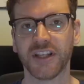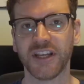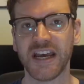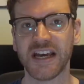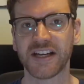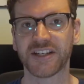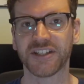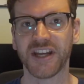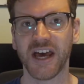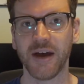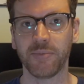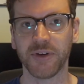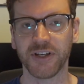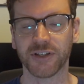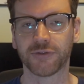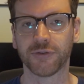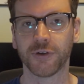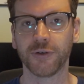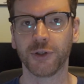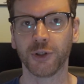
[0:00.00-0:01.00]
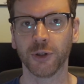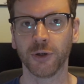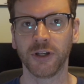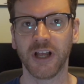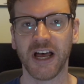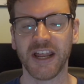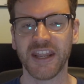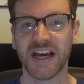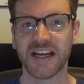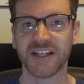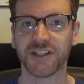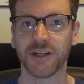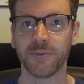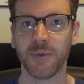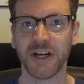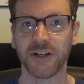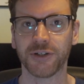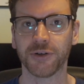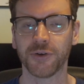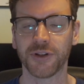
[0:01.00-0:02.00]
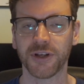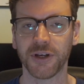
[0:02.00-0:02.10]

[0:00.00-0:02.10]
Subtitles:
the next step is crucial, and that is to make sure